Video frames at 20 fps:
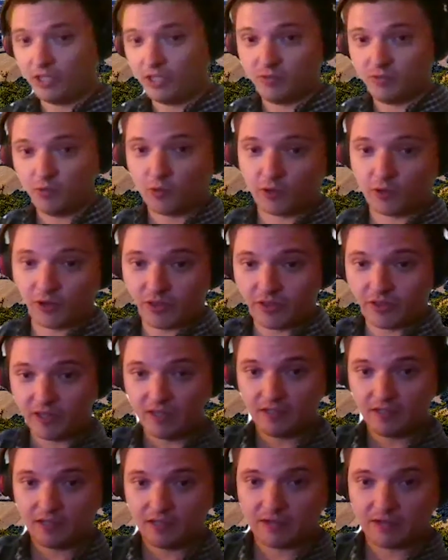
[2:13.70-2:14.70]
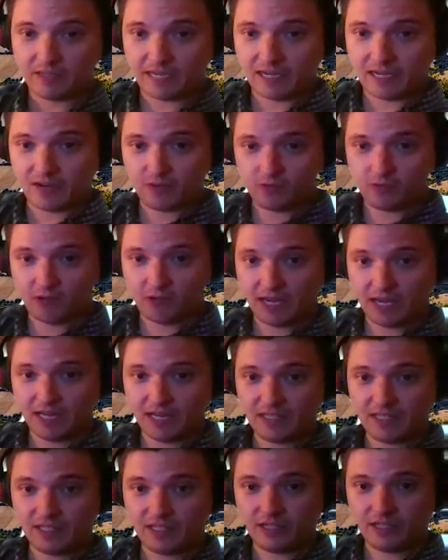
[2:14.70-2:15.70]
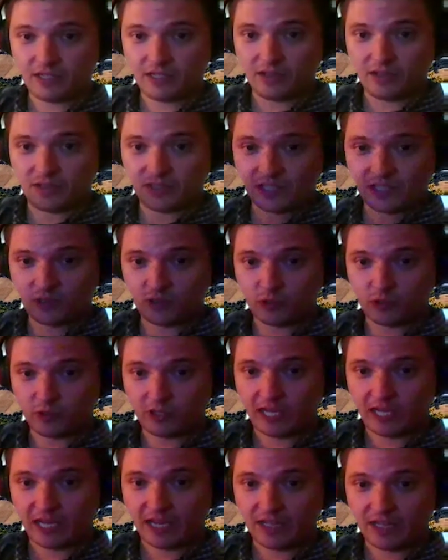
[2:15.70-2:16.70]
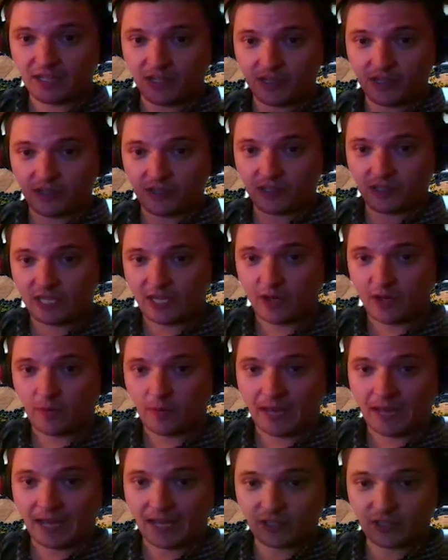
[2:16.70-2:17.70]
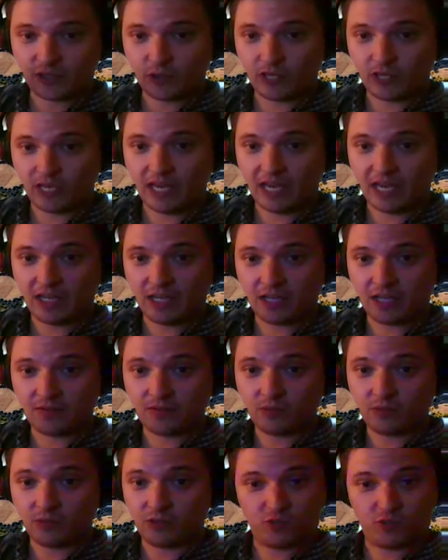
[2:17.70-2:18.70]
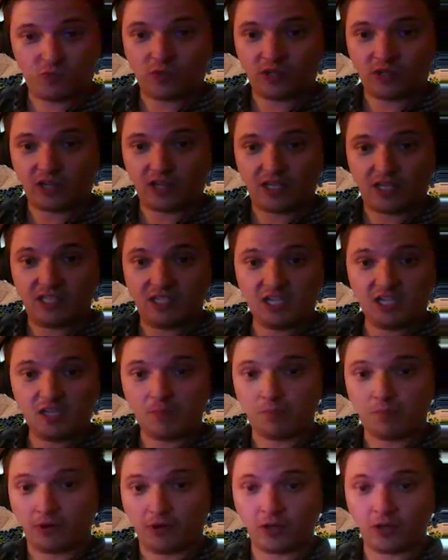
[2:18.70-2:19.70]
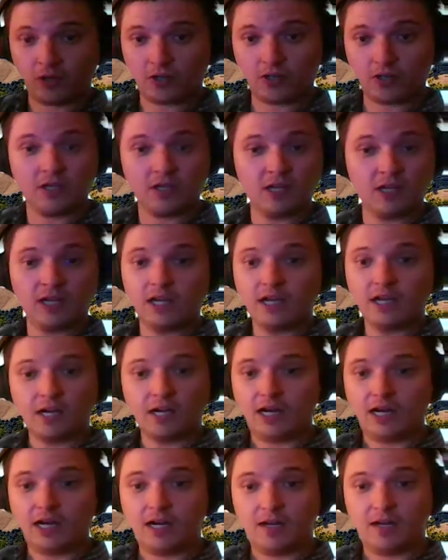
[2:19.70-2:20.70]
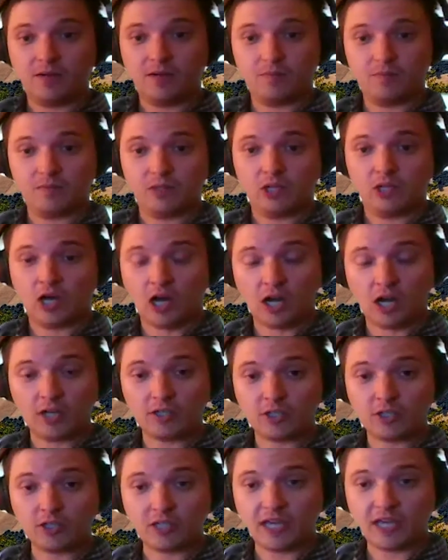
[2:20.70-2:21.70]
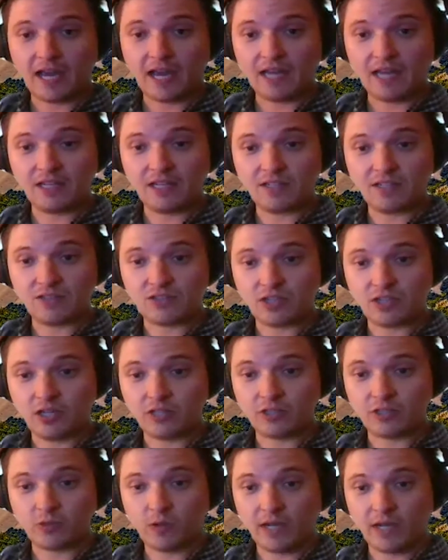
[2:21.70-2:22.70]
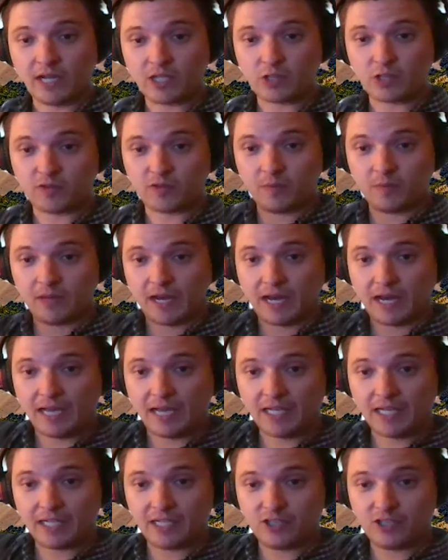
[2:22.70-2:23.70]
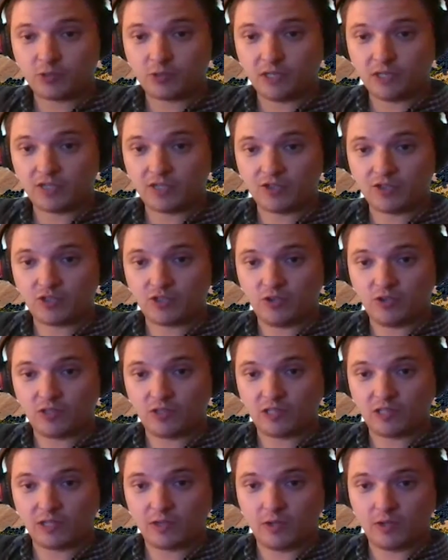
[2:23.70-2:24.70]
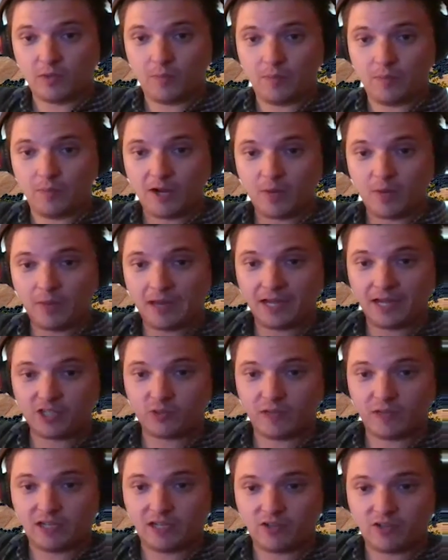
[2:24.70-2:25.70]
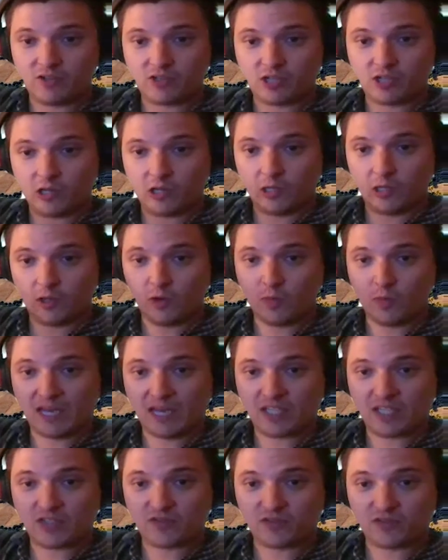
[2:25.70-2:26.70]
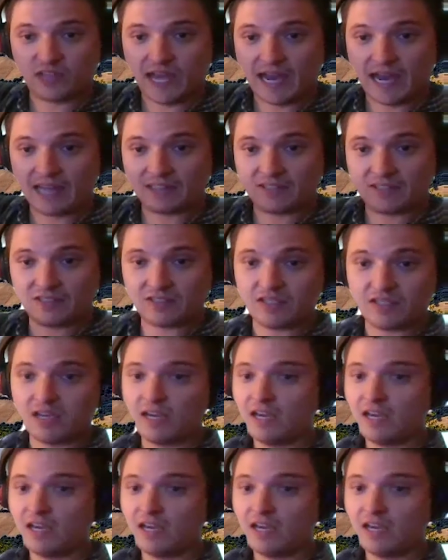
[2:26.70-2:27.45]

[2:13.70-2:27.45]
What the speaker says: north and kind of right here, this central canyon here is El Paso Canyon, which is one of the deeper, longer canyons on the ranch from the high country here. So this little bare patch right here is called Lopez Flats.